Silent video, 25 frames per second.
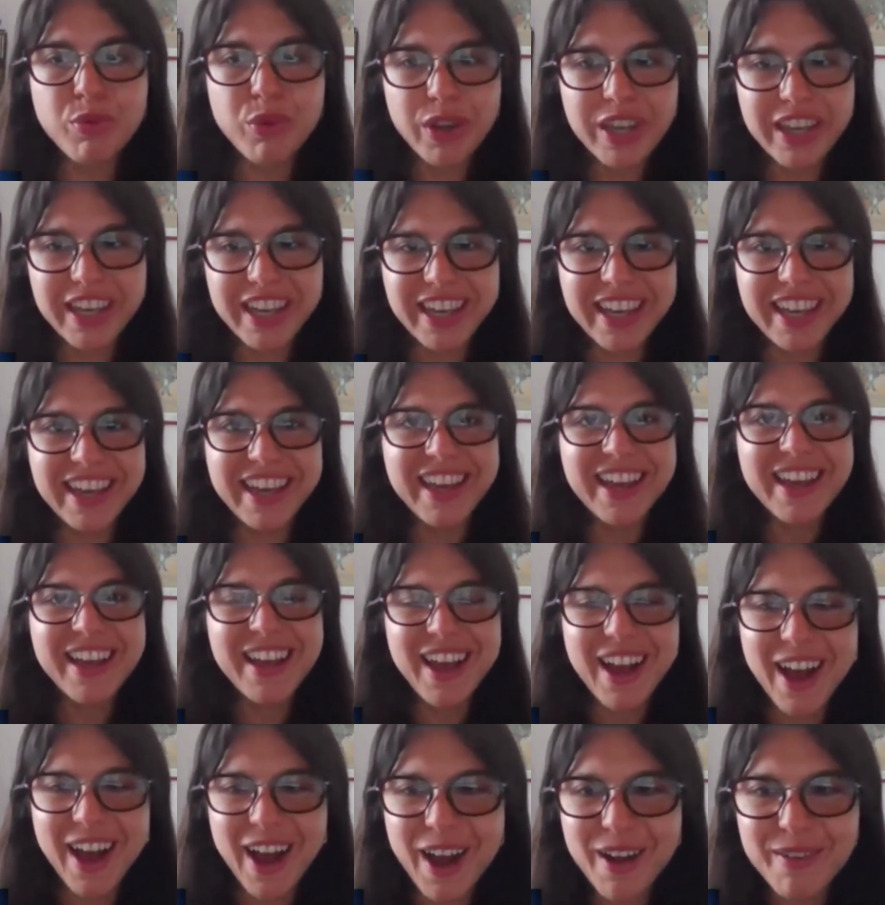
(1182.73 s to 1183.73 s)
pre
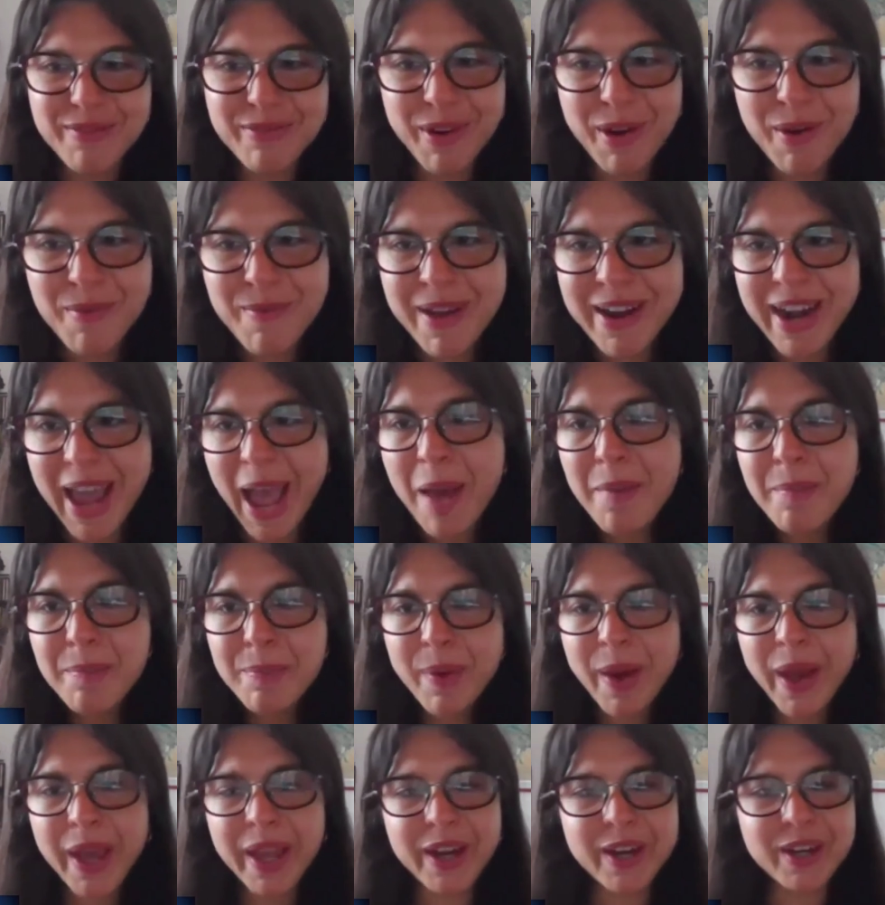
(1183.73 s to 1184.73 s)
Roman
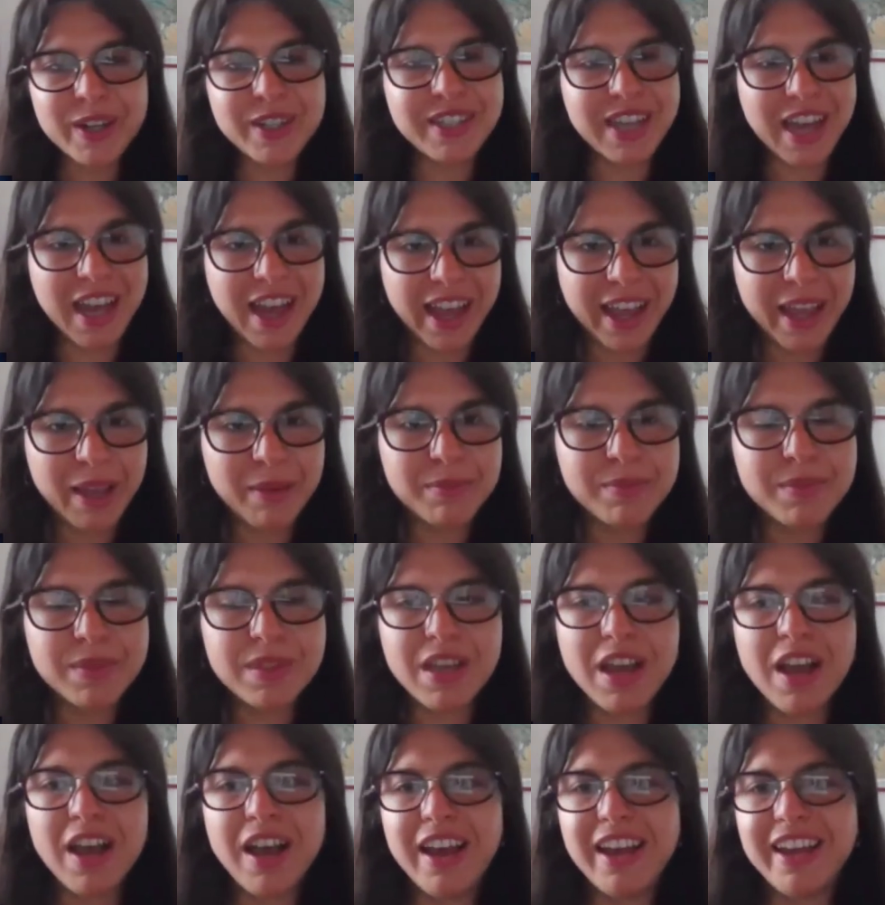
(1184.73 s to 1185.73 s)
Empire
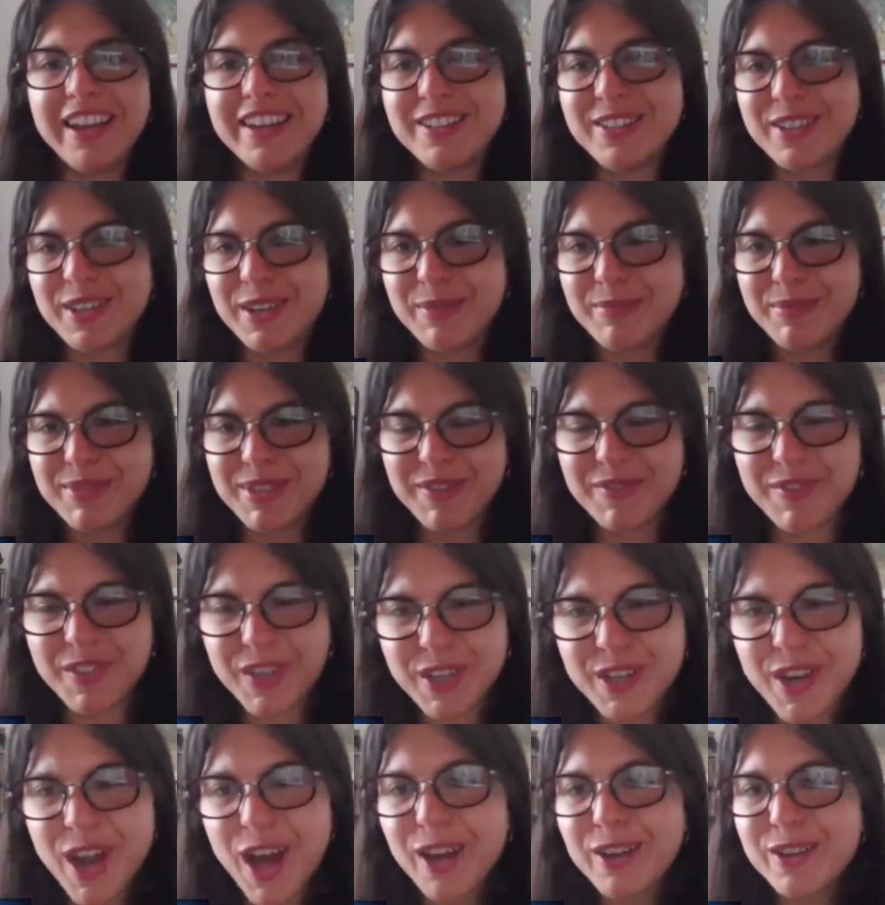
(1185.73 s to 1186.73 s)
times in terms of
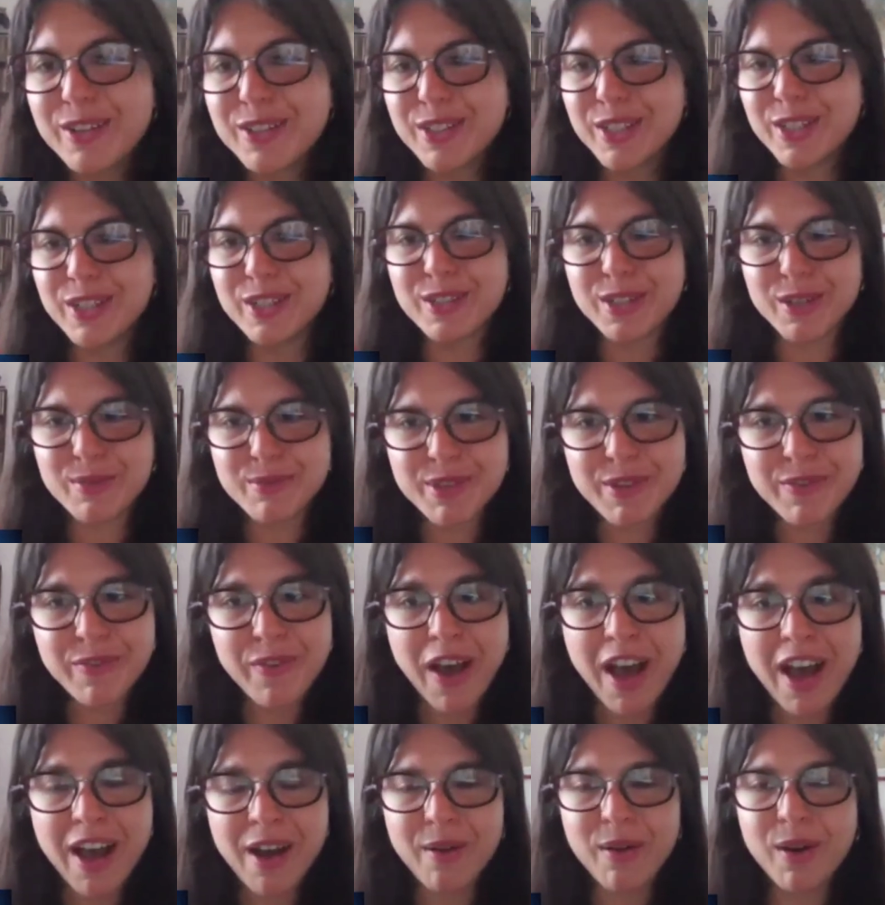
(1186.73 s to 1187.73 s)
technology, in terms of
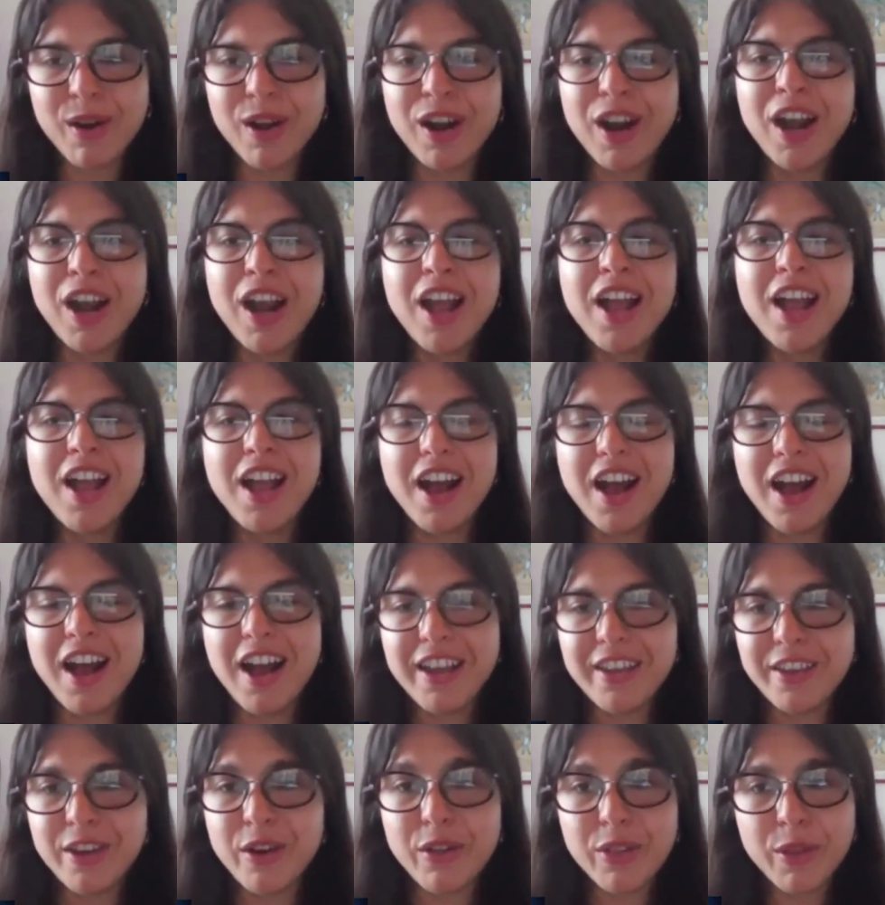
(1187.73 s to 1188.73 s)
our
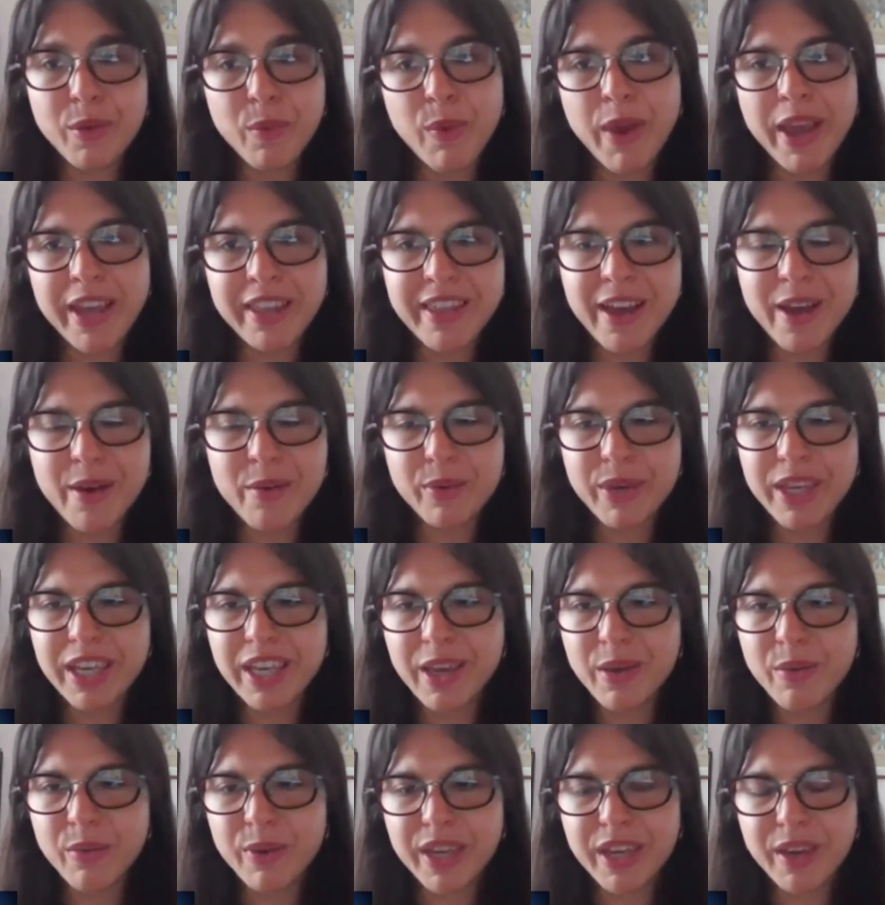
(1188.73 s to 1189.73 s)
the way that
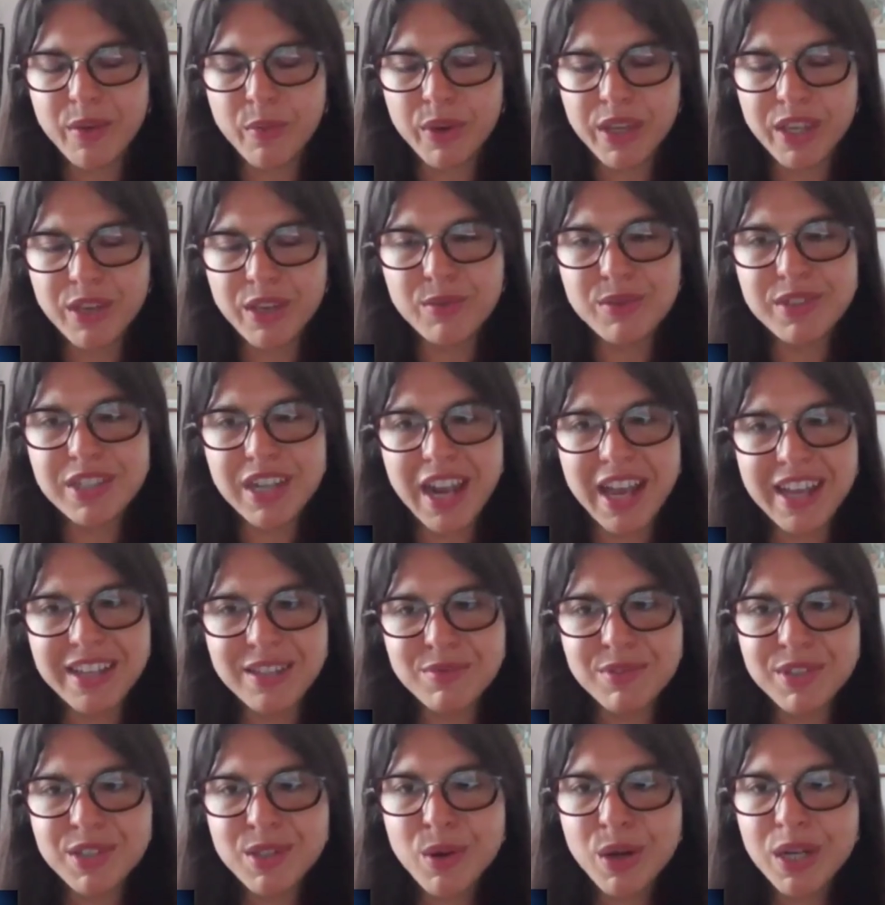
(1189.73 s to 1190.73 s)
we
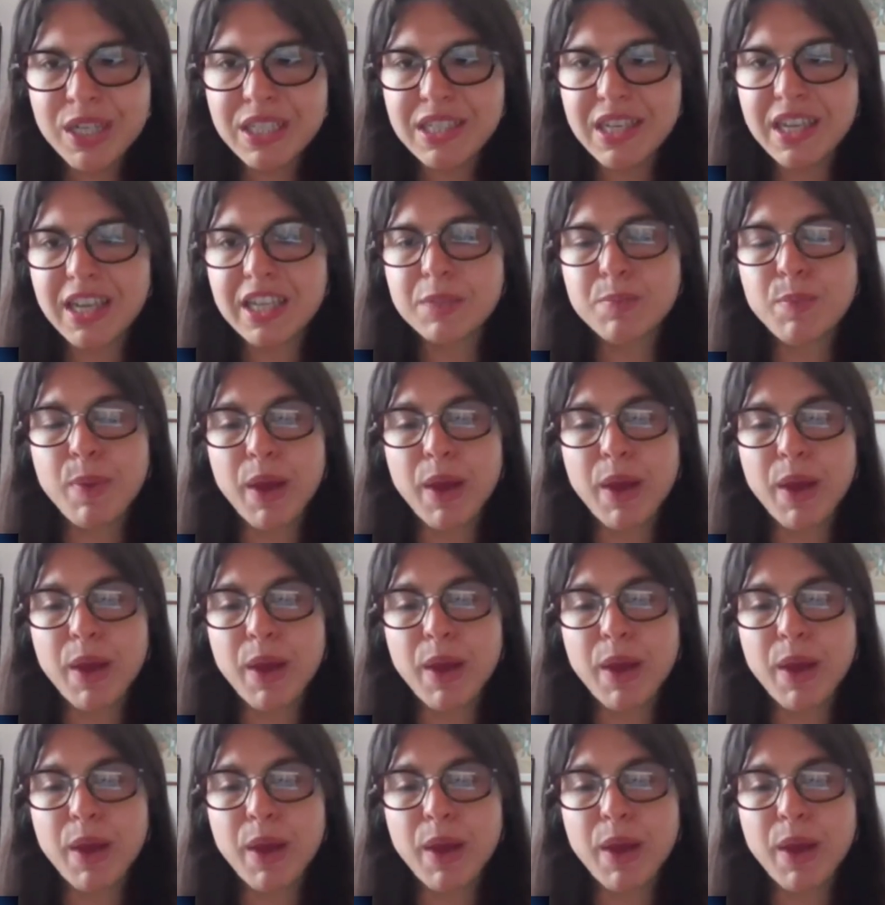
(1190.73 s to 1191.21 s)
utilize resources.